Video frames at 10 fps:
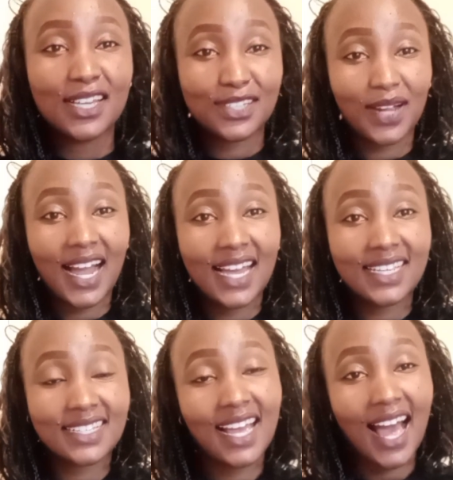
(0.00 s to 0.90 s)
So
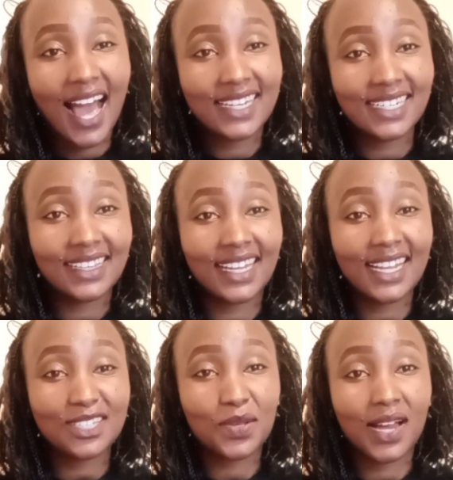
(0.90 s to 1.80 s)
guys, until the
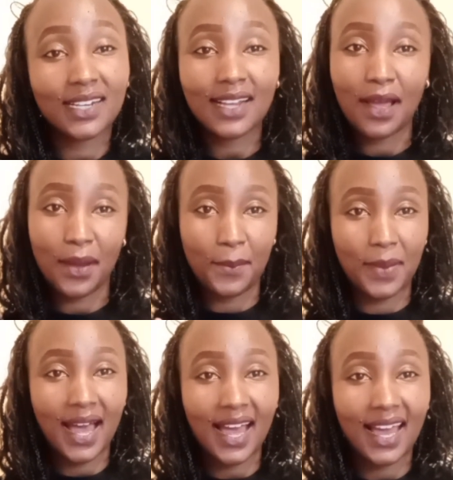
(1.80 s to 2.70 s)
next one,
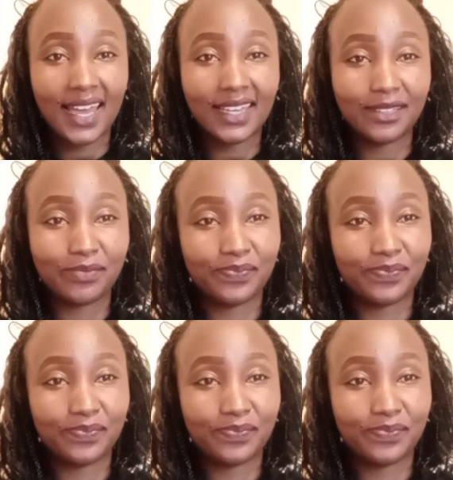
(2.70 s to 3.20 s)
bye.